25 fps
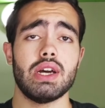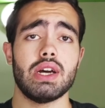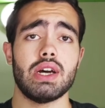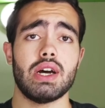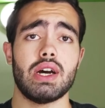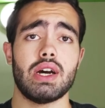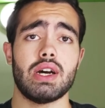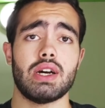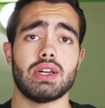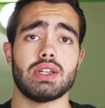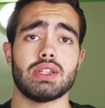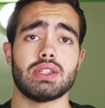
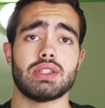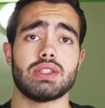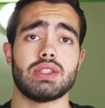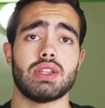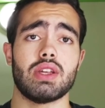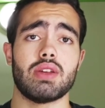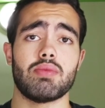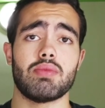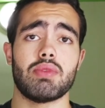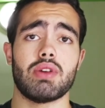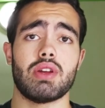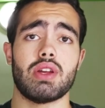as
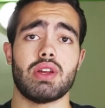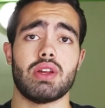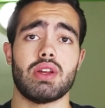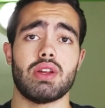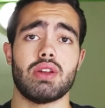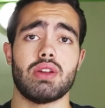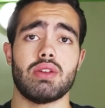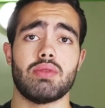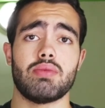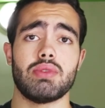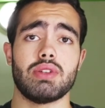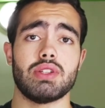they
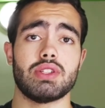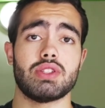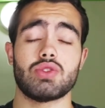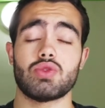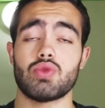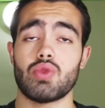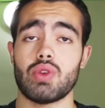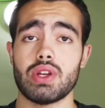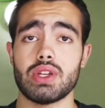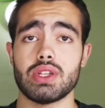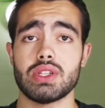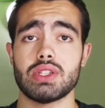may be
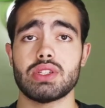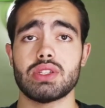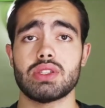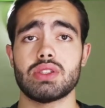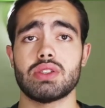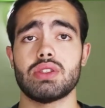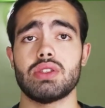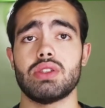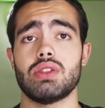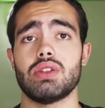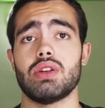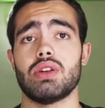
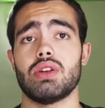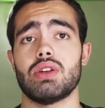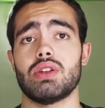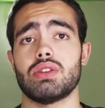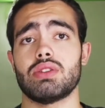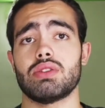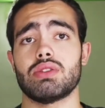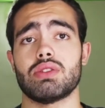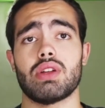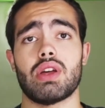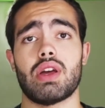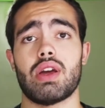stressed
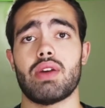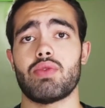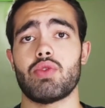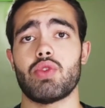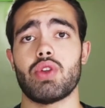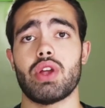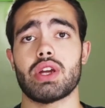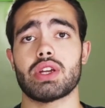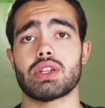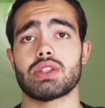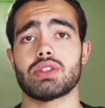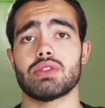and have
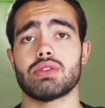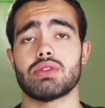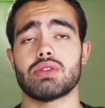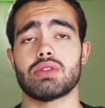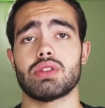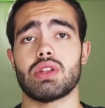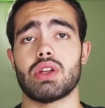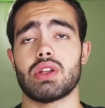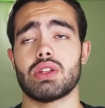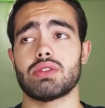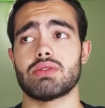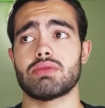
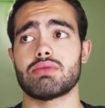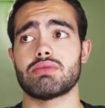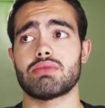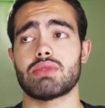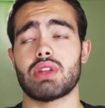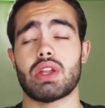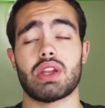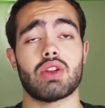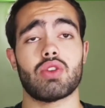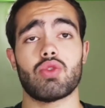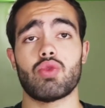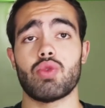reactions that
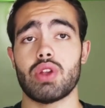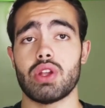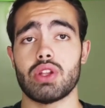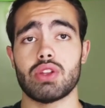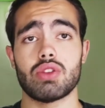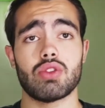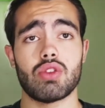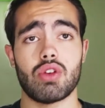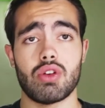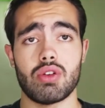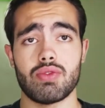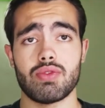can
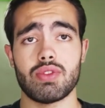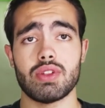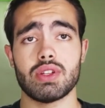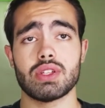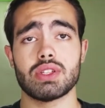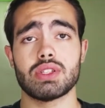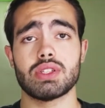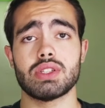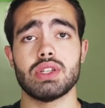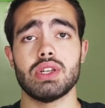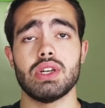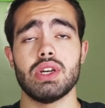create
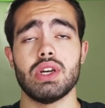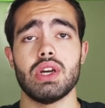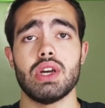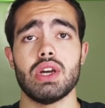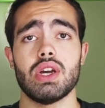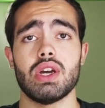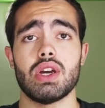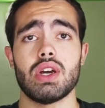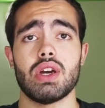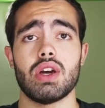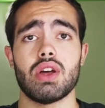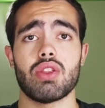conflicts.
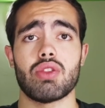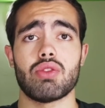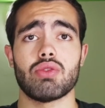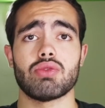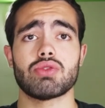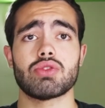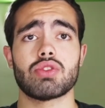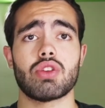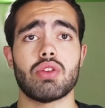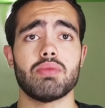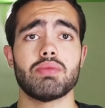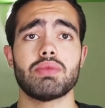And
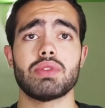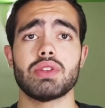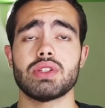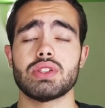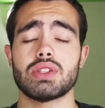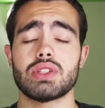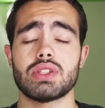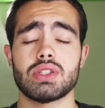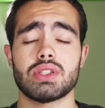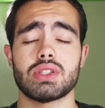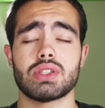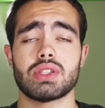those
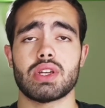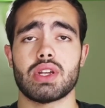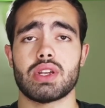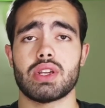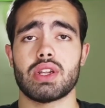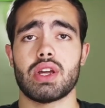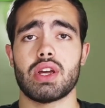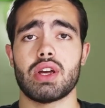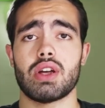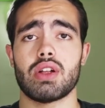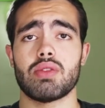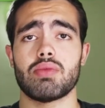competences can
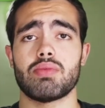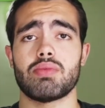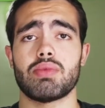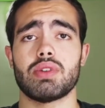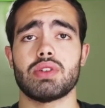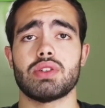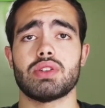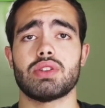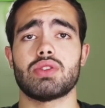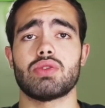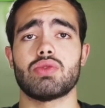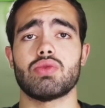help
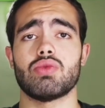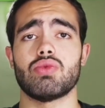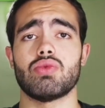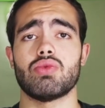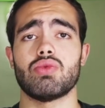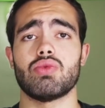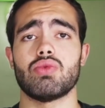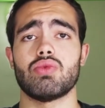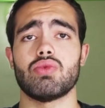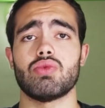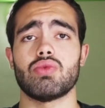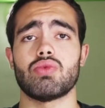us to
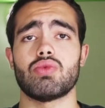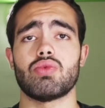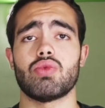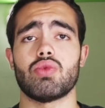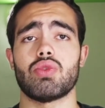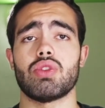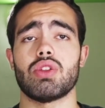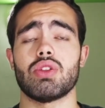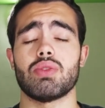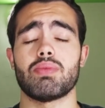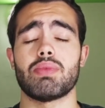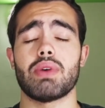
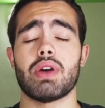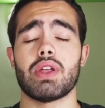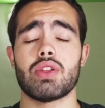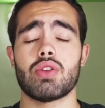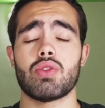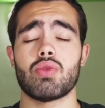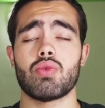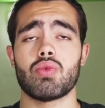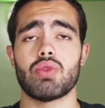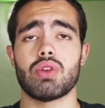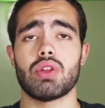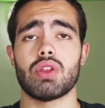deal
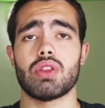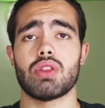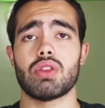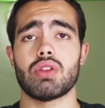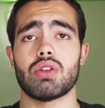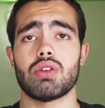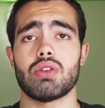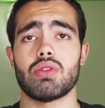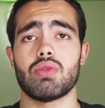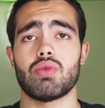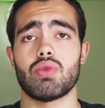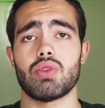better
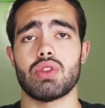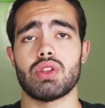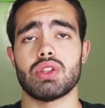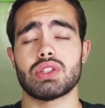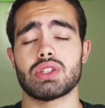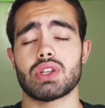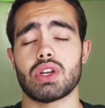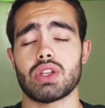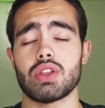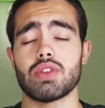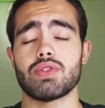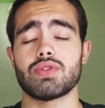with
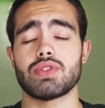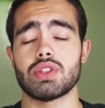these kind of